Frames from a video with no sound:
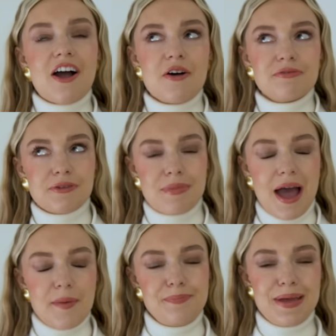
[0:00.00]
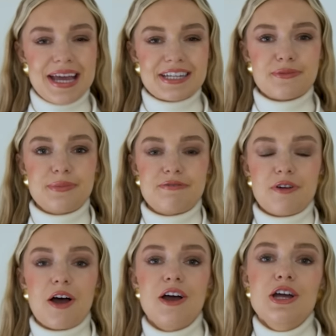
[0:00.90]
on from that a bit, we've
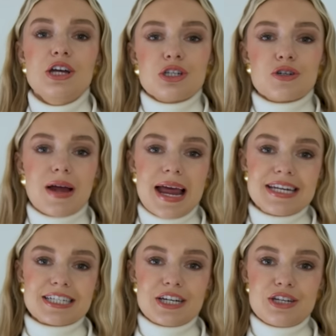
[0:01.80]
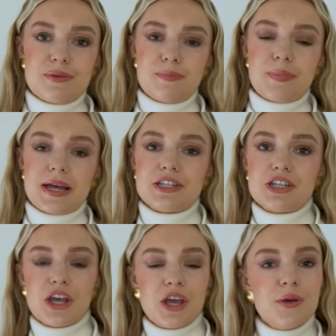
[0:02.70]
got trend number
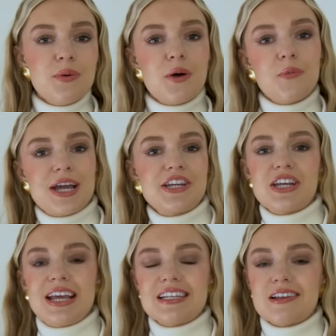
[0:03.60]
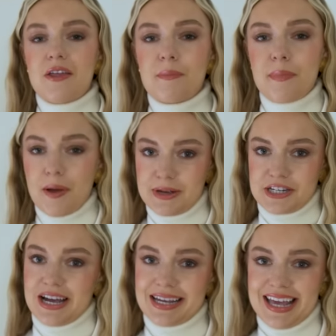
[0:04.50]
two, which is bomber
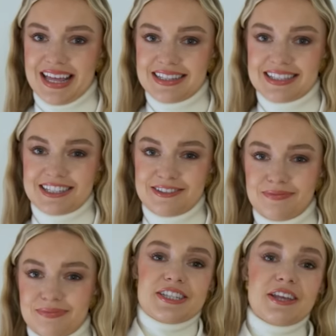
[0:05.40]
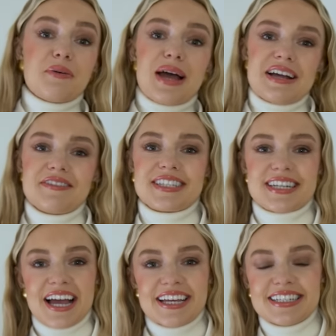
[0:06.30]
jackets. So the way I've
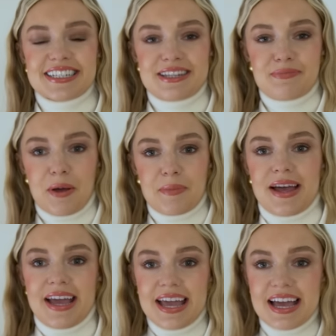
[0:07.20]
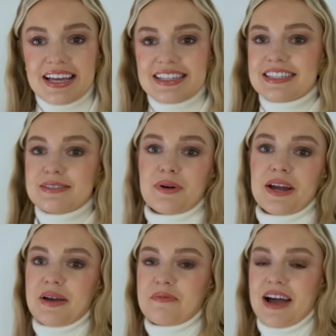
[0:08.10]
styled the bomber here, this is the
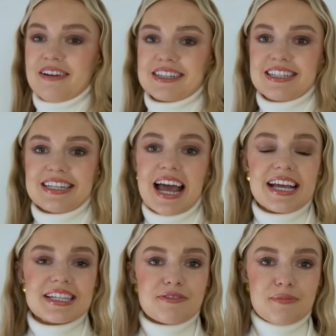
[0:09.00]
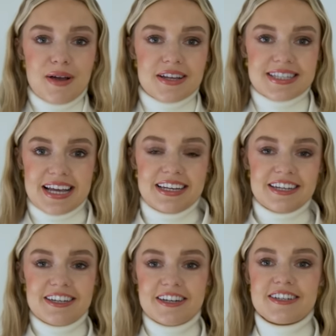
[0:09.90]
one I'm wearing today. It's from Marsala
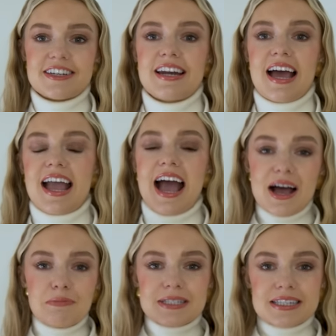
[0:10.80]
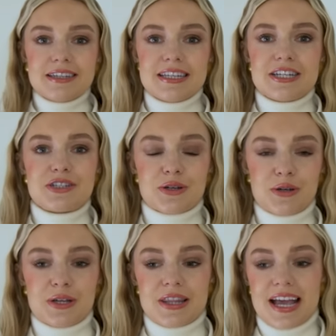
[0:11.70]
London. I absolutely
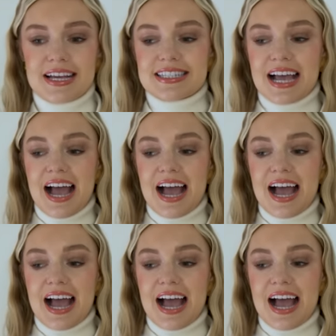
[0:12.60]
adore this.